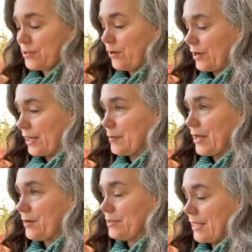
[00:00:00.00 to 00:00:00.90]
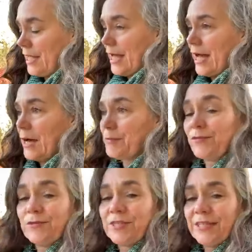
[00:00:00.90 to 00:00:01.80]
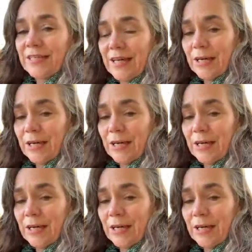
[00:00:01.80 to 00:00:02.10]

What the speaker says: talking about. If you've seen